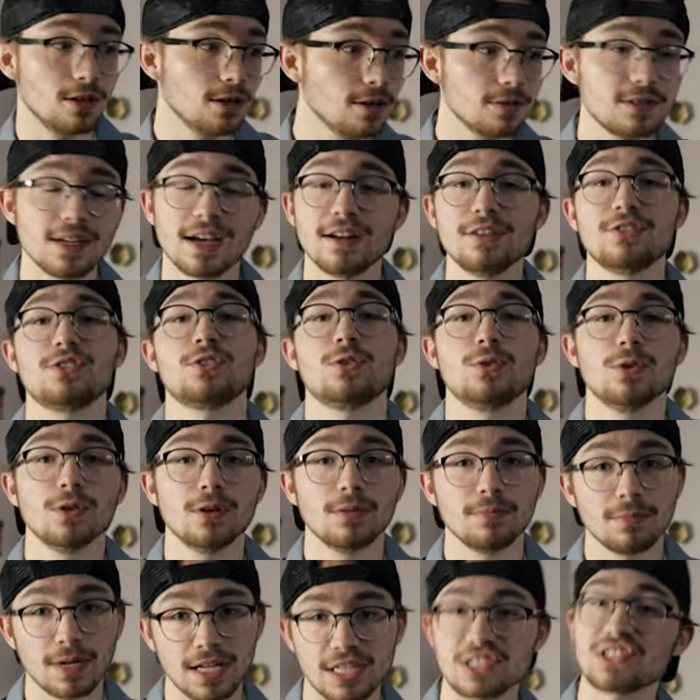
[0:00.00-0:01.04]
You know, a tennis
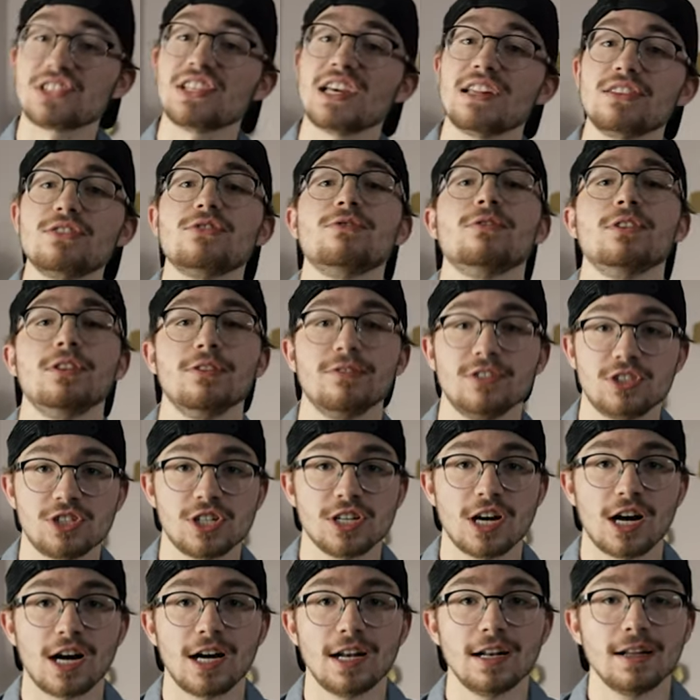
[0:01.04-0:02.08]
court makes sense for the
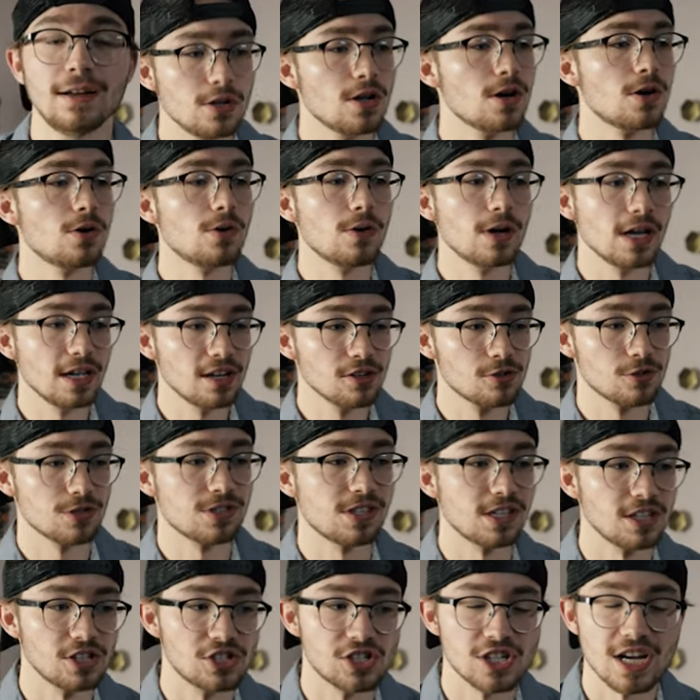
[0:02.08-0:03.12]
shot. No
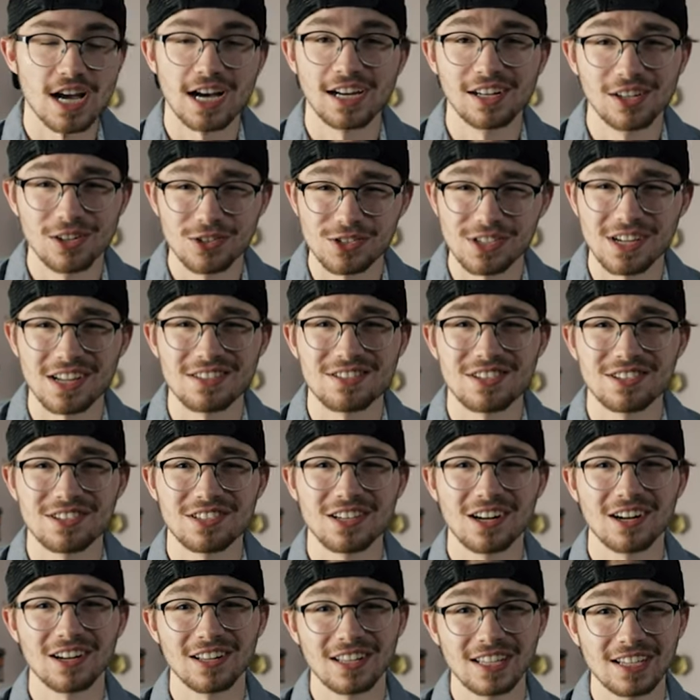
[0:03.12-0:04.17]
interesting shadows
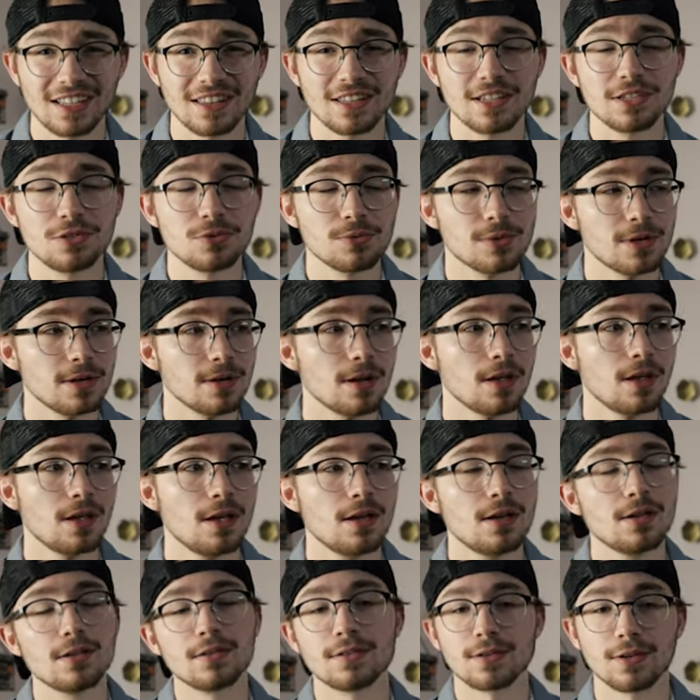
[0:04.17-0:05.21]
necessarily in this one,
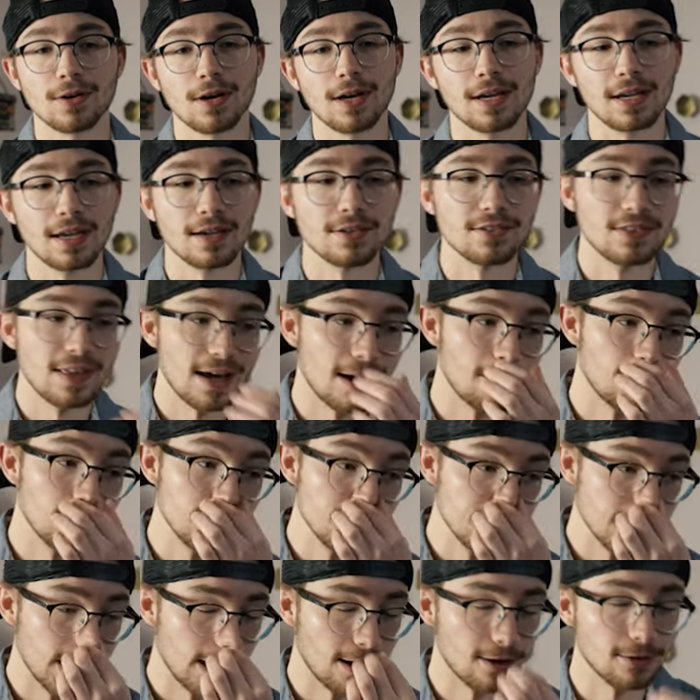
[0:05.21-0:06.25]
so I guess that
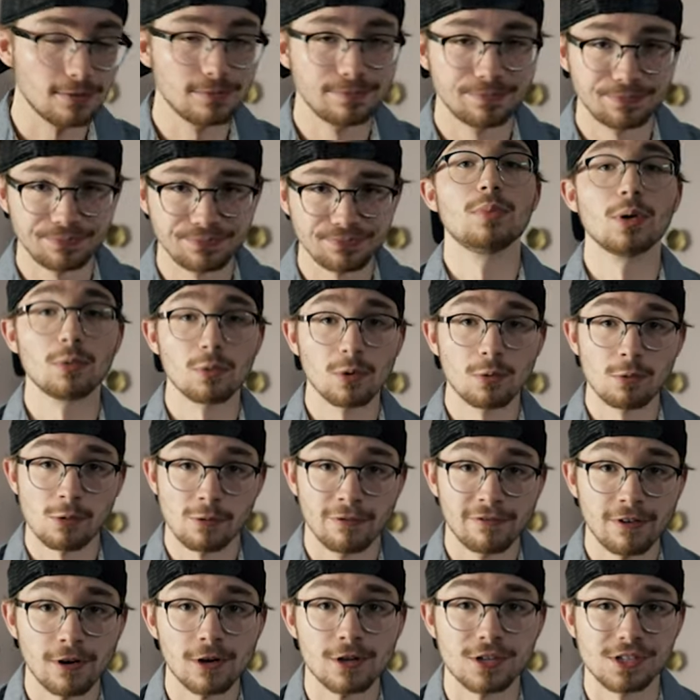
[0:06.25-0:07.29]
one's out. But what we're
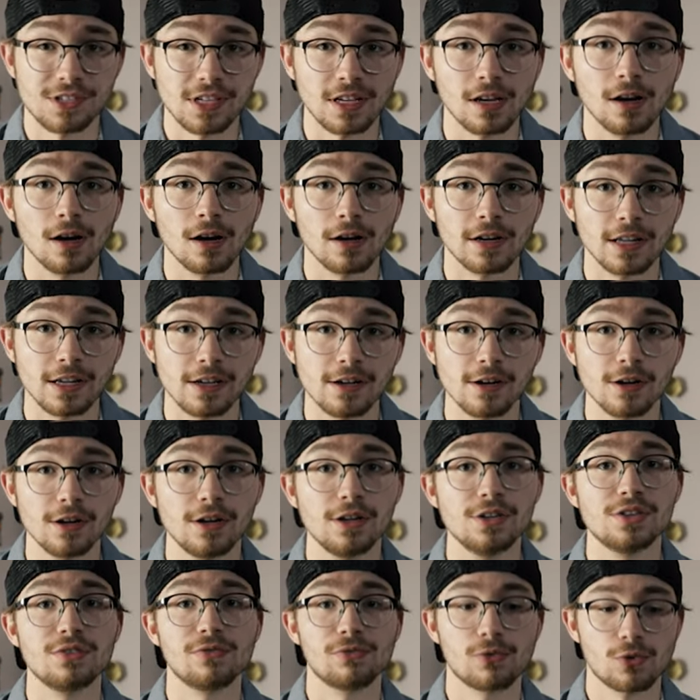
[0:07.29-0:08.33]
focusing on here
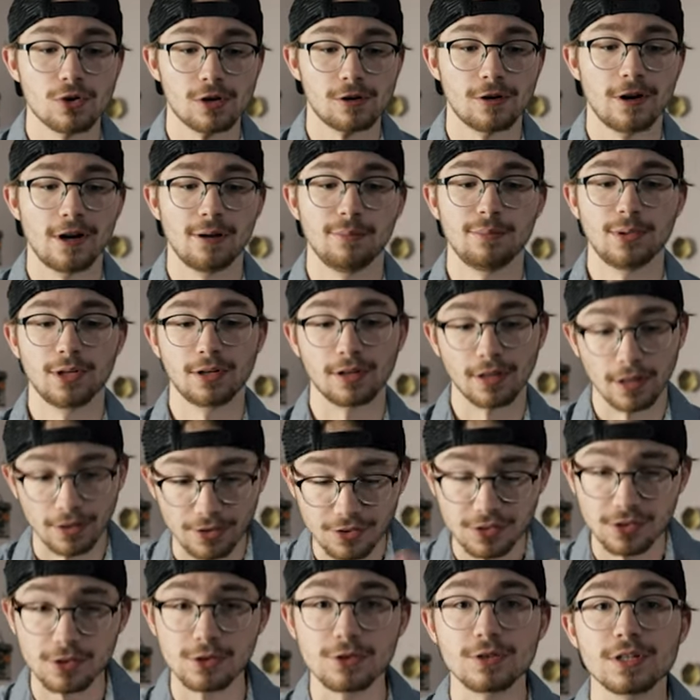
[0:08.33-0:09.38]
is foreground bokeh,
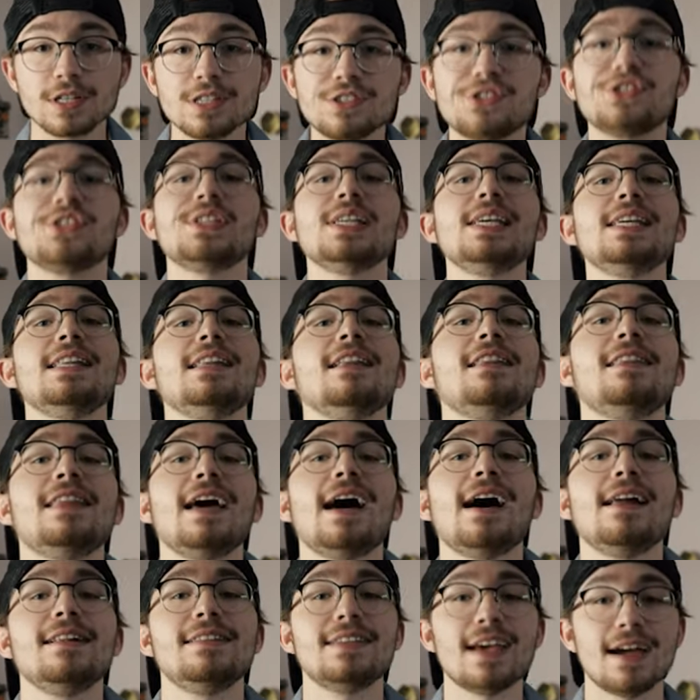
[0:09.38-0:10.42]
so you can see that
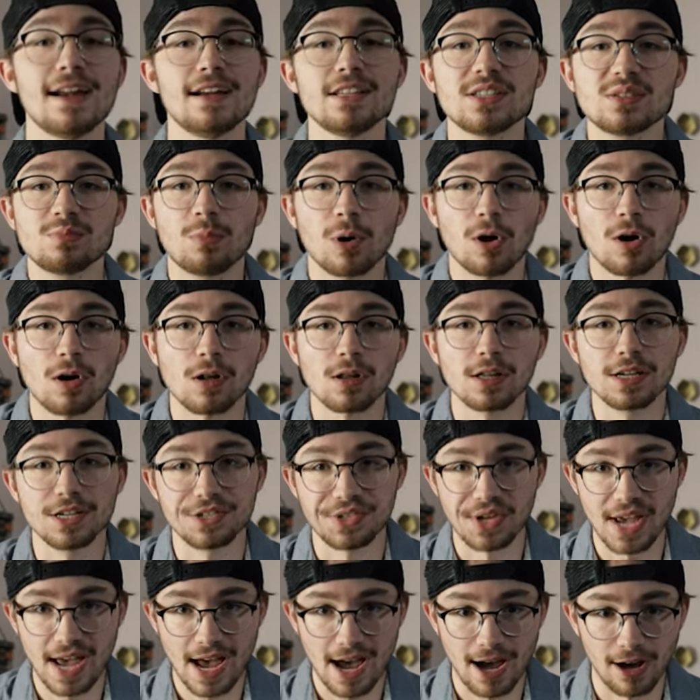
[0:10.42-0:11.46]
that tennis ball
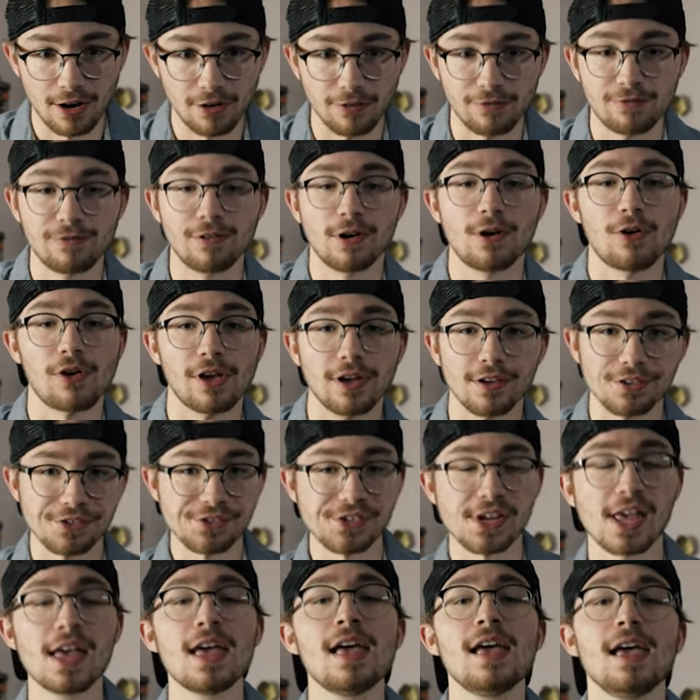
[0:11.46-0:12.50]
is out of
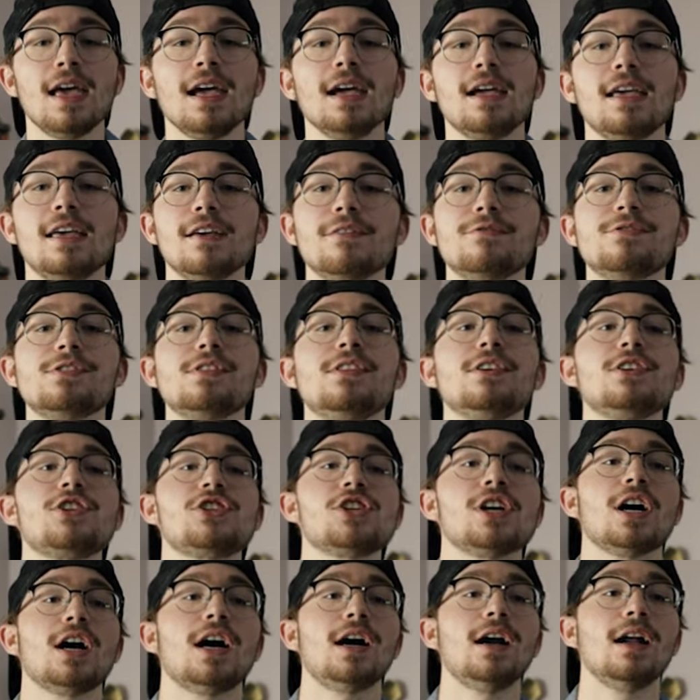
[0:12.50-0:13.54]
focus it gives the
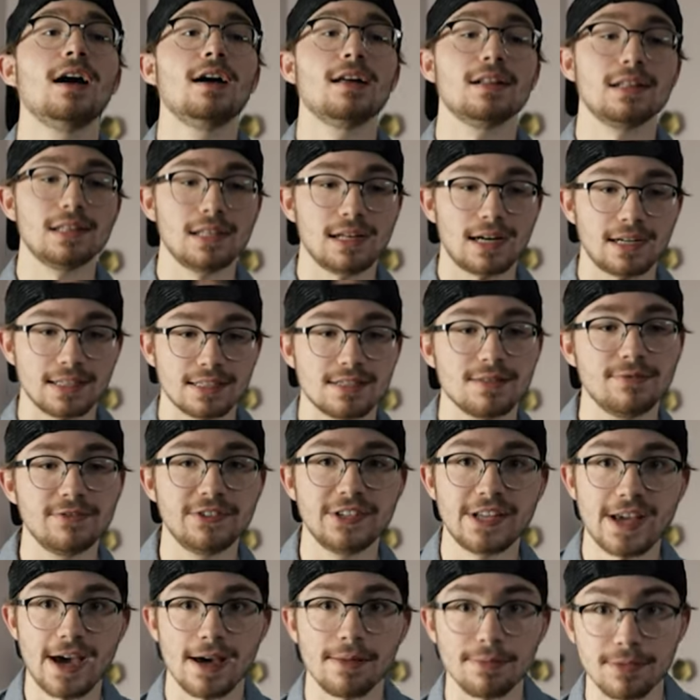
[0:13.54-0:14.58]
shot lots
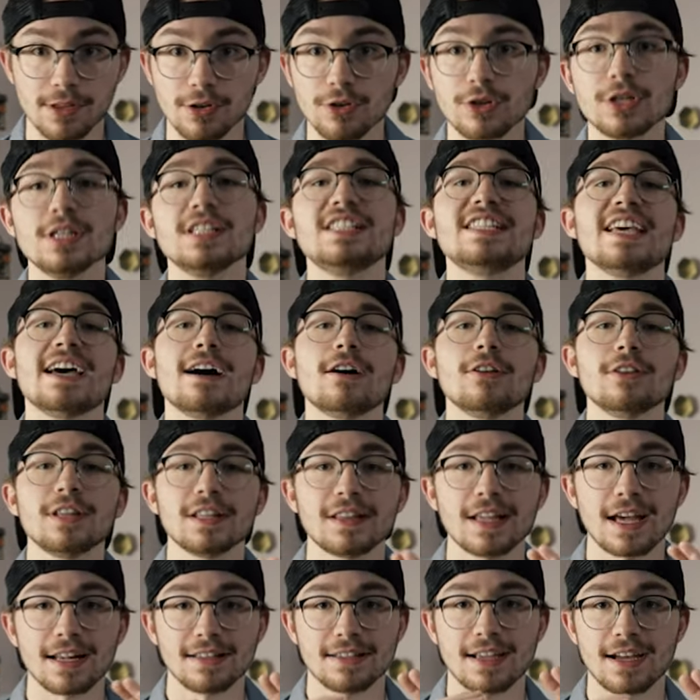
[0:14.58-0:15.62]
of depth. You can tell
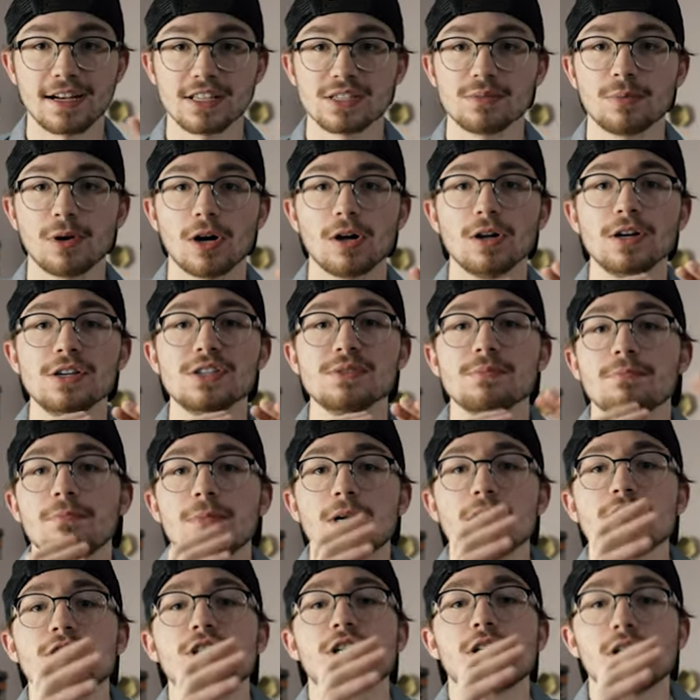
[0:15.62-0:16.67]
that that tennis ball is
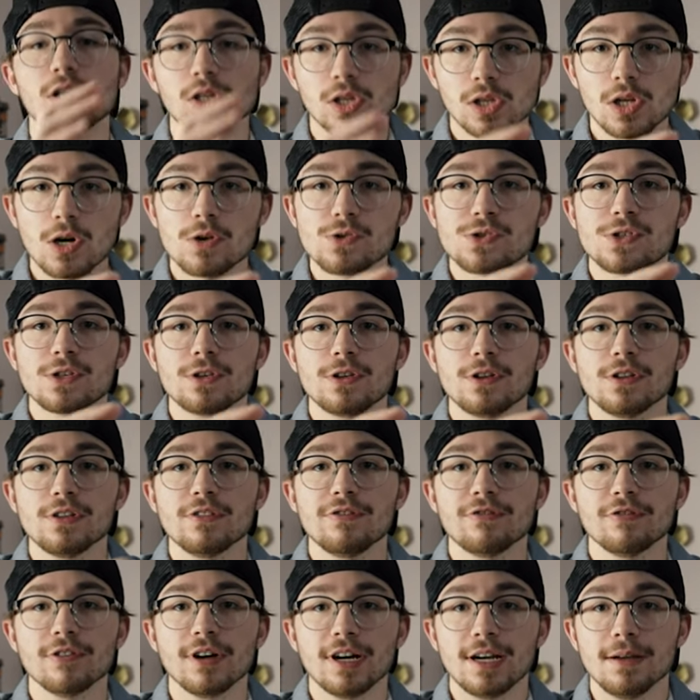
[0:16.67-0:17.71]
much closer to the
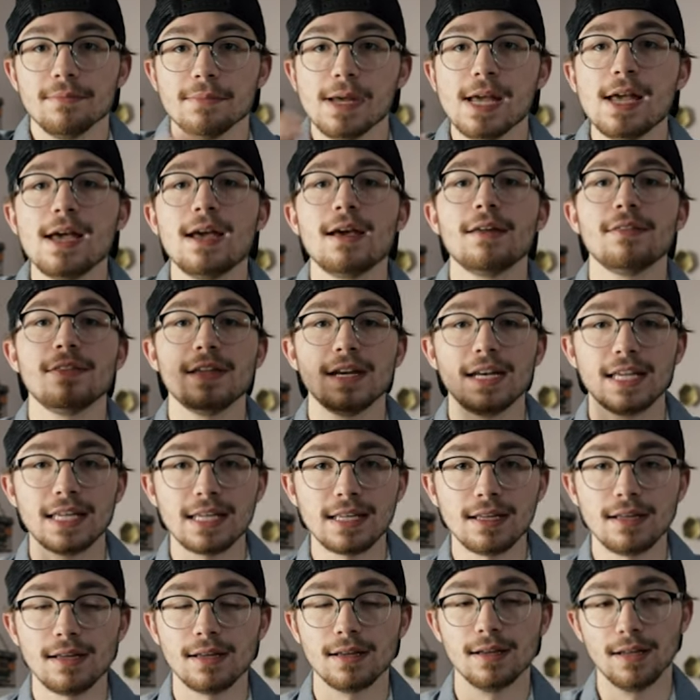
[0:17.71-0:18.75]
frame than
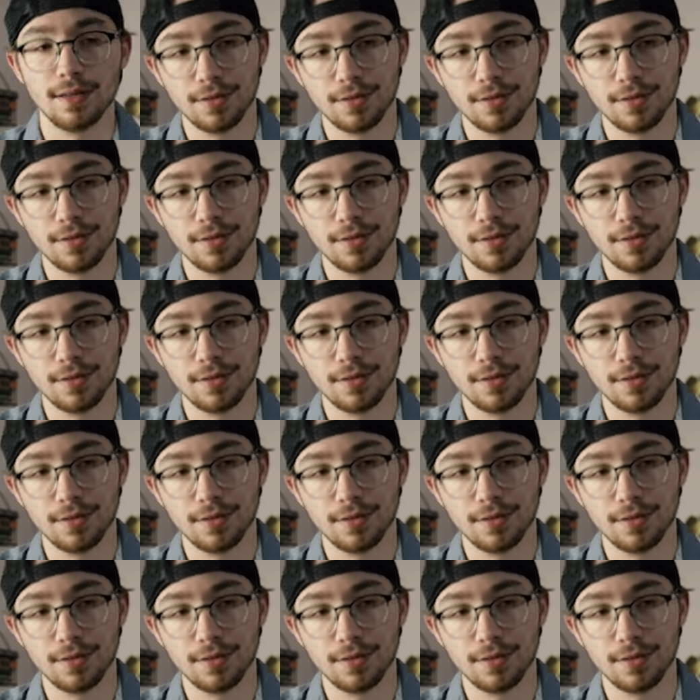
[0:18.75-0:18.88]
he